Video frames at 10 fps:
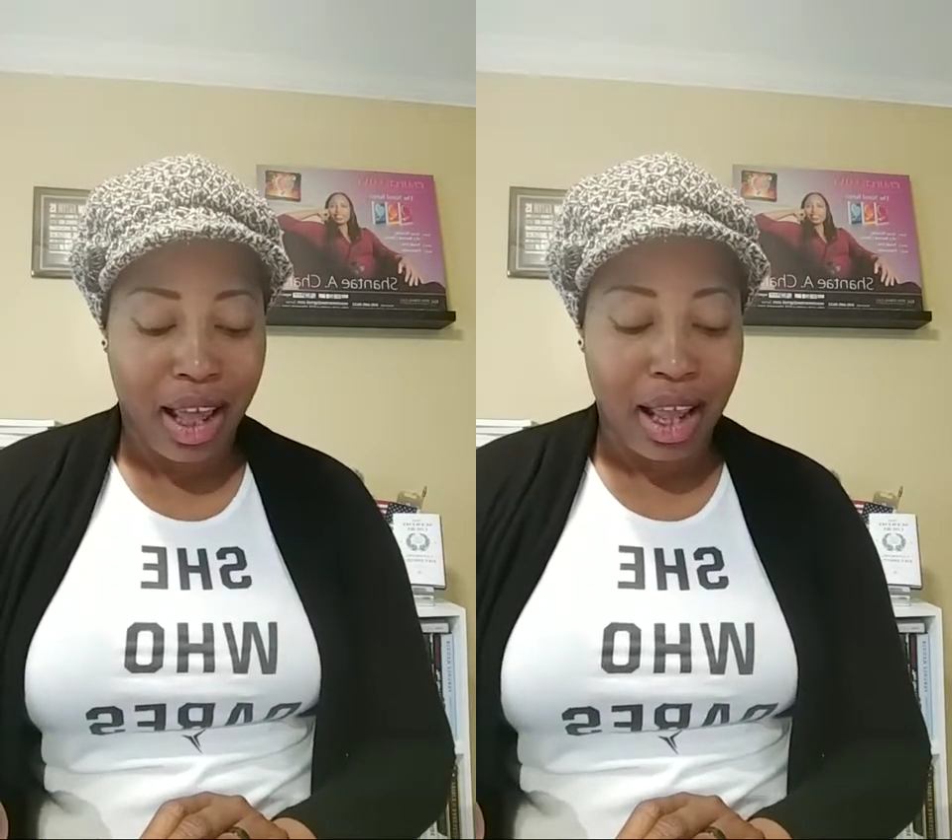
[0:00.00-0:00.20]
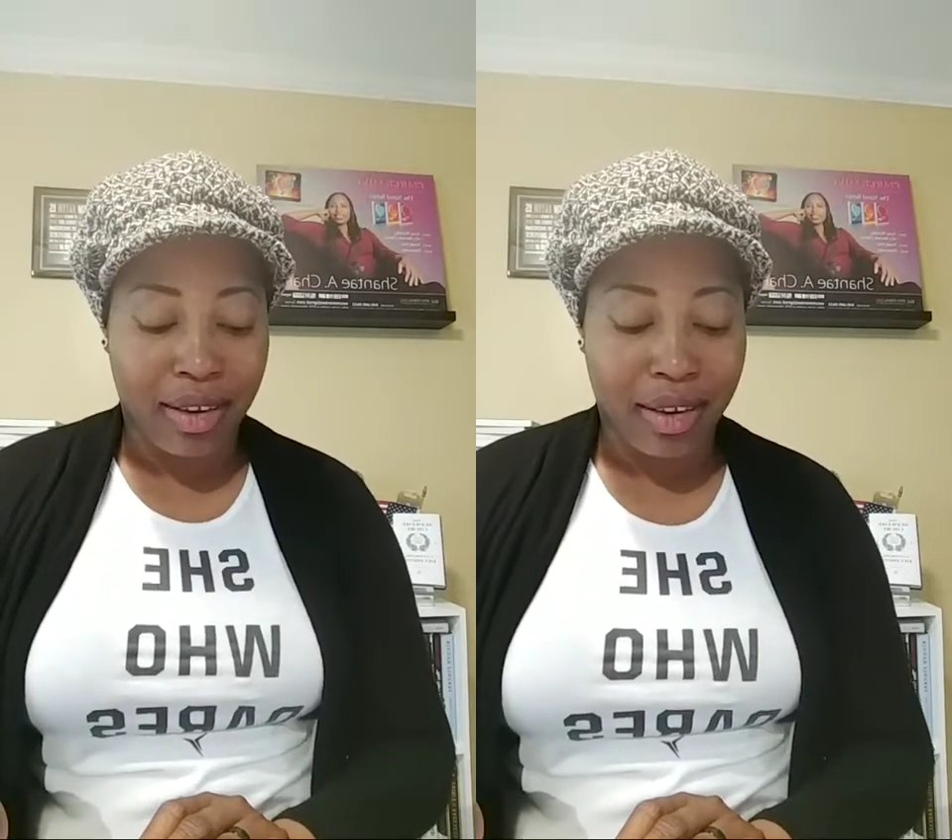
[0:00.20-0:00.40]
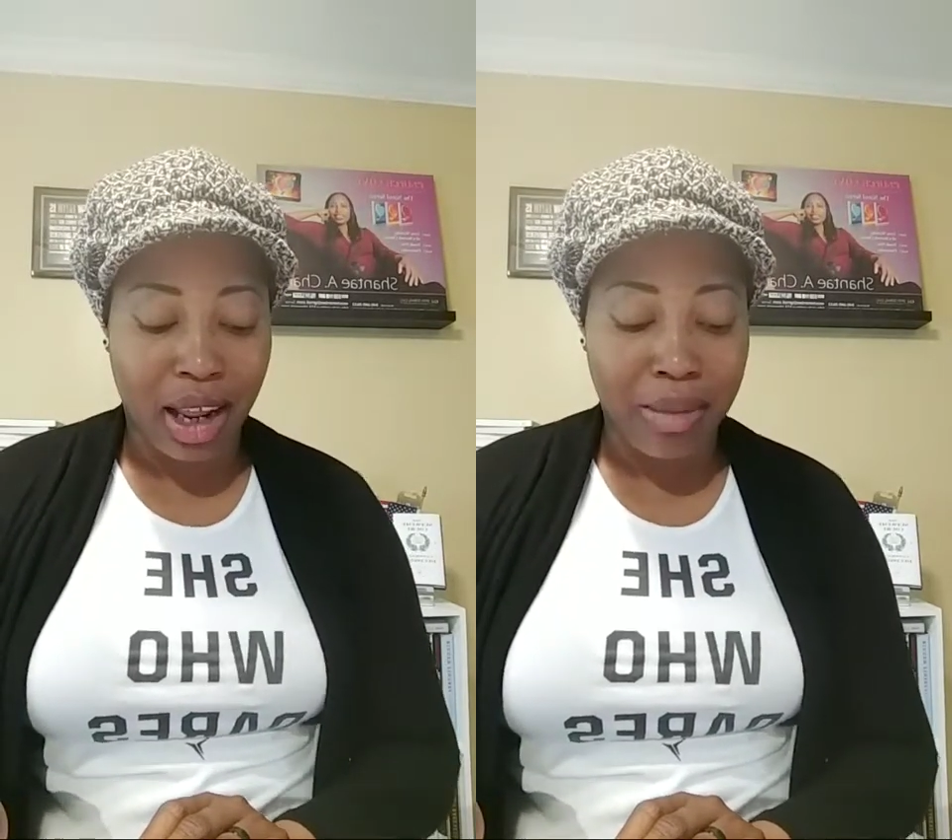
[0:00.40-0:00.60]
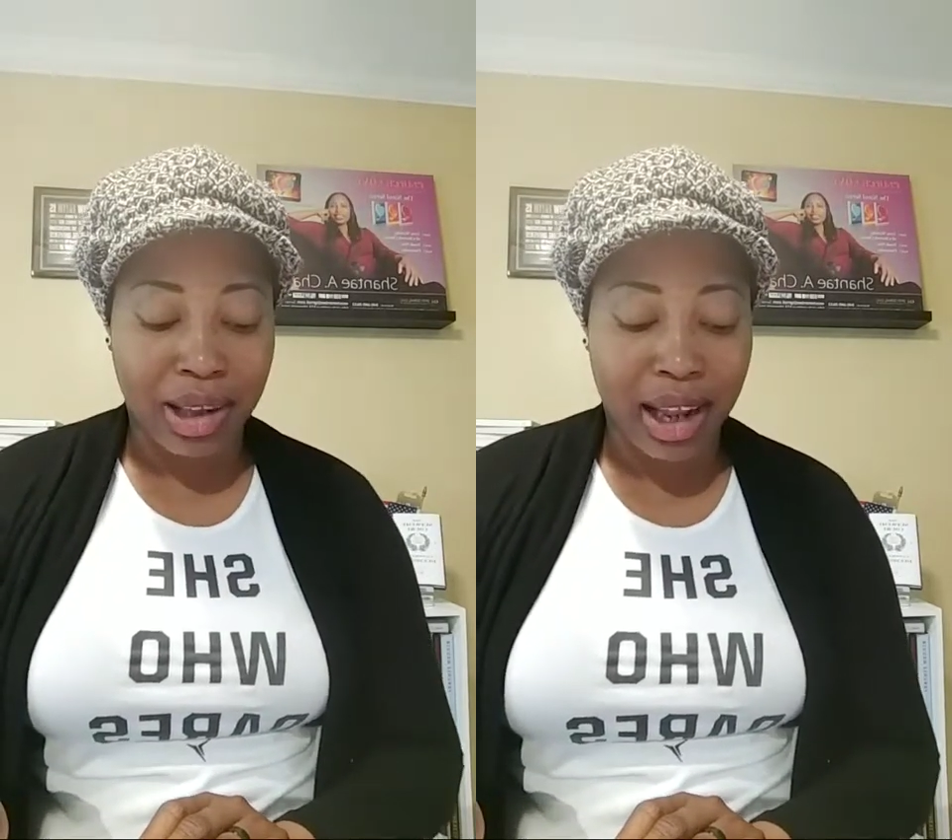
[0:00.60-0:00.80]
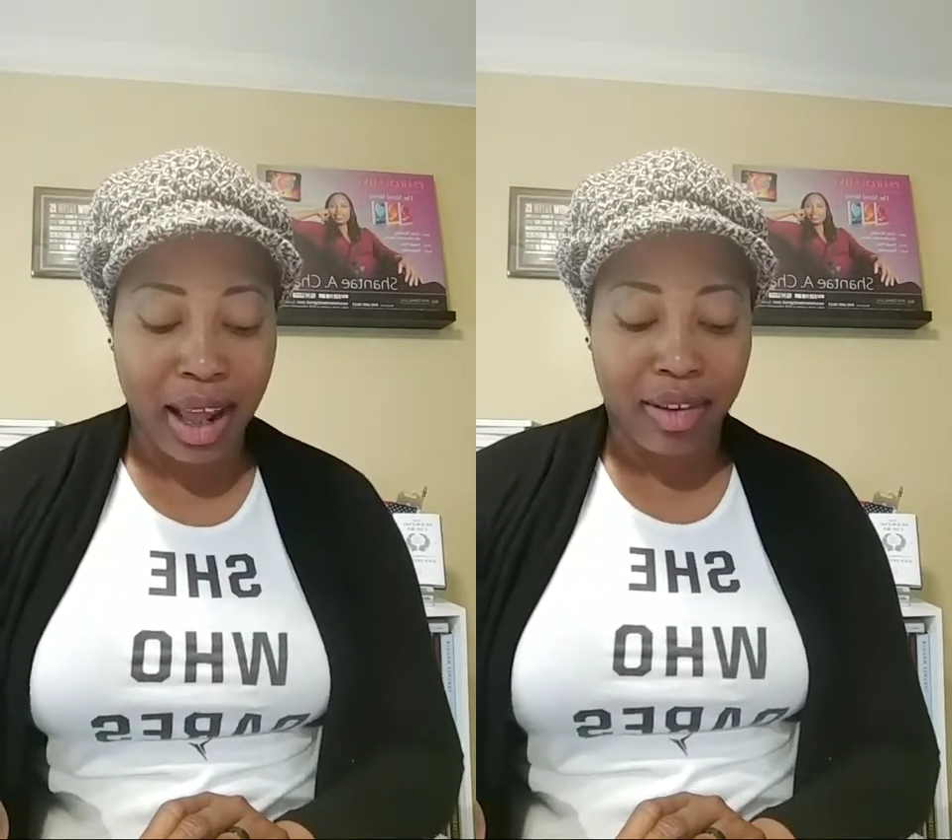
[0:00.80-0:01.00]
it seems
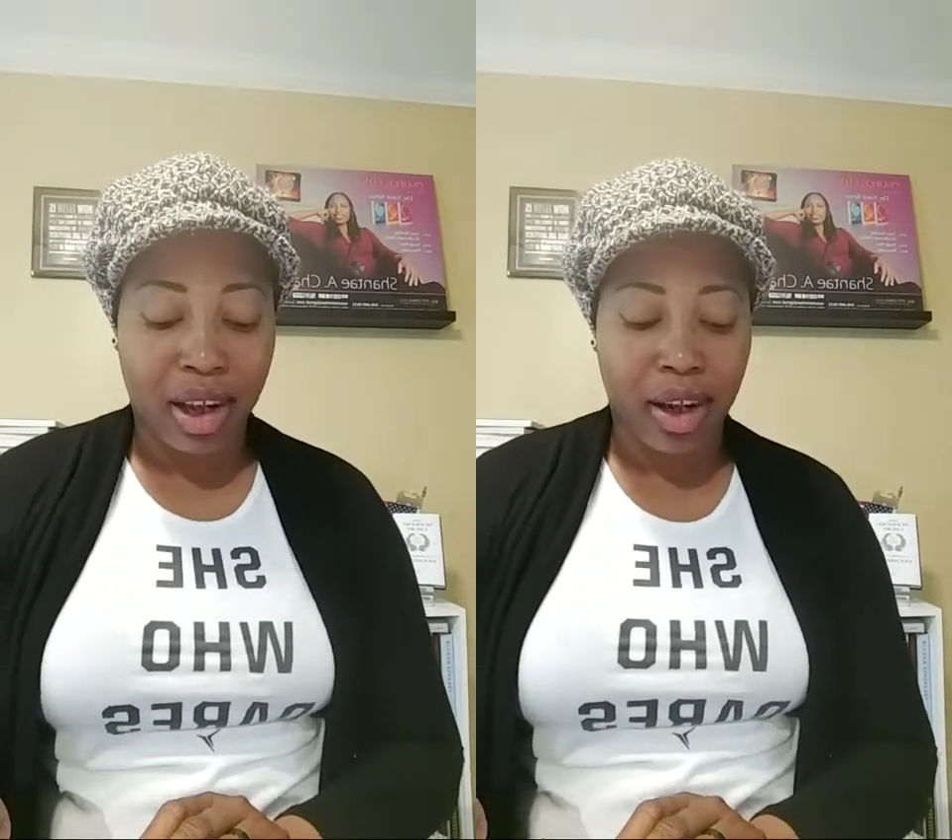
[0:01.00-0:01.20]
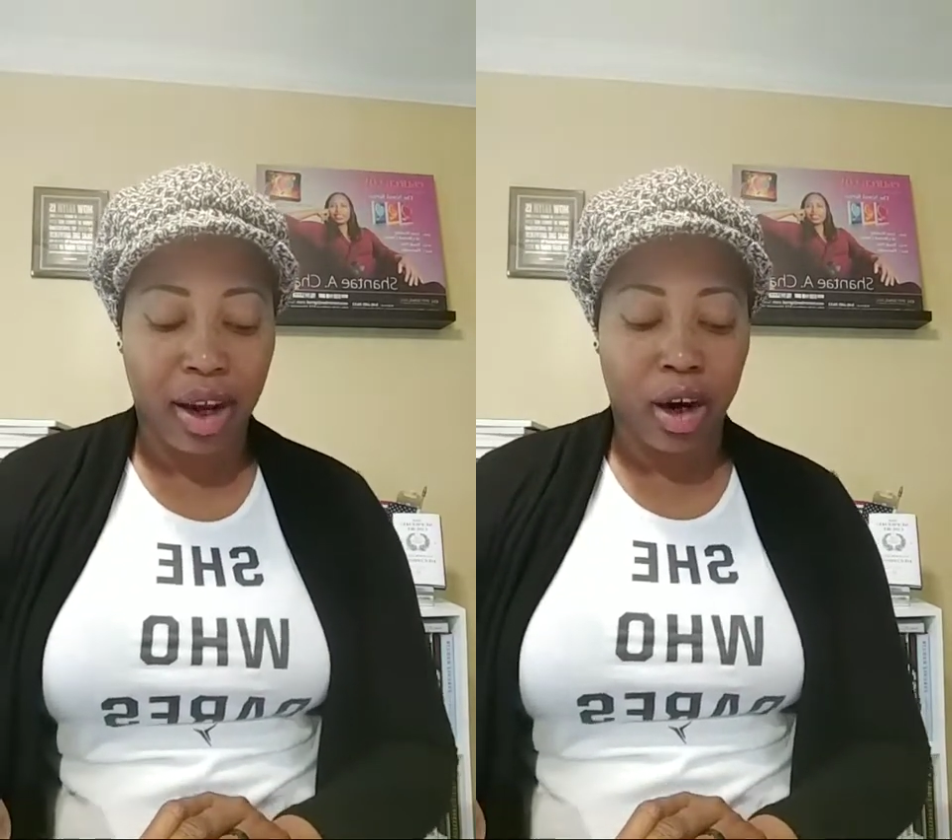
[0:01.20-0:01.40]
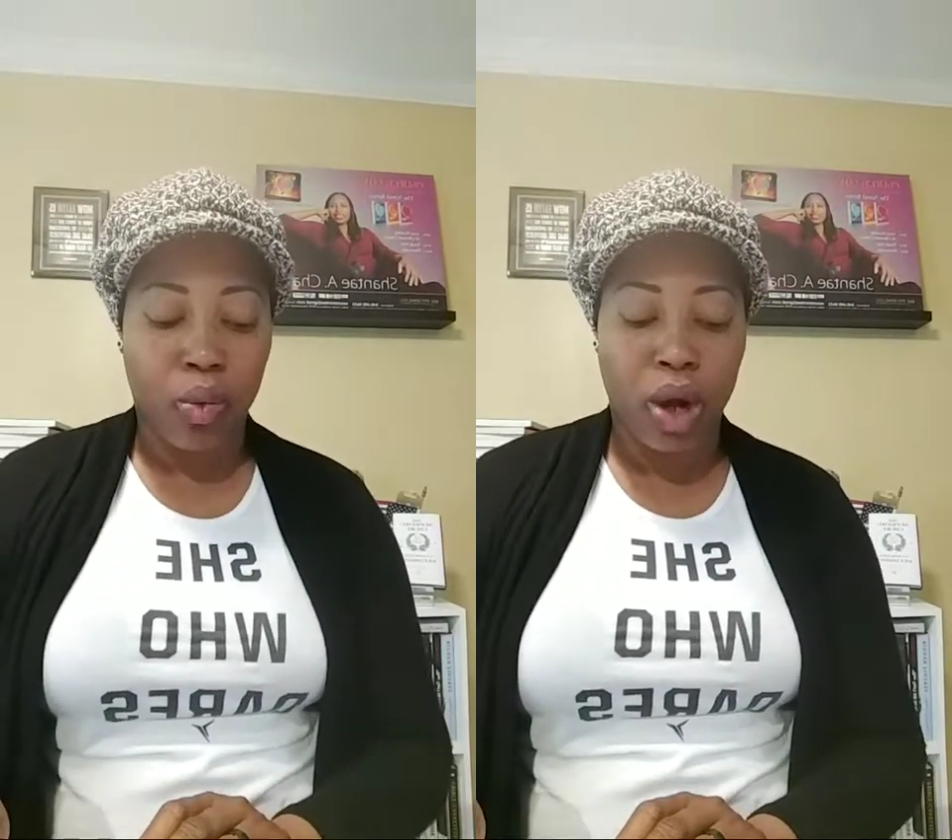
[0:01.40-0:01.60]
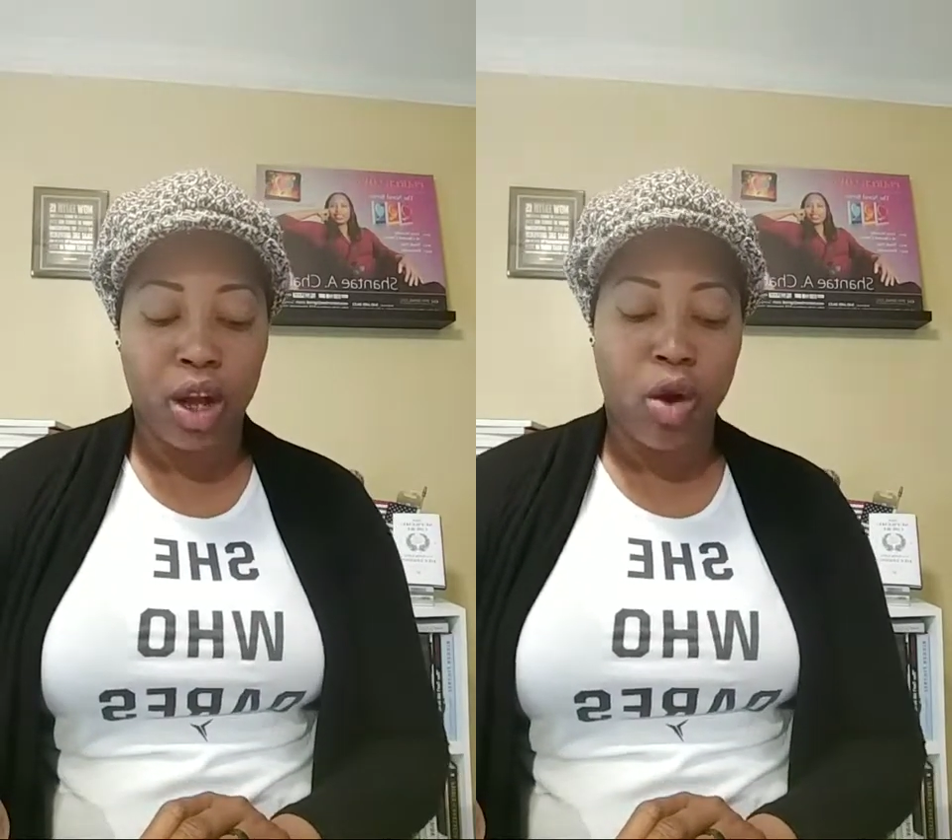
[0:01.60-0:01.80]
less clear what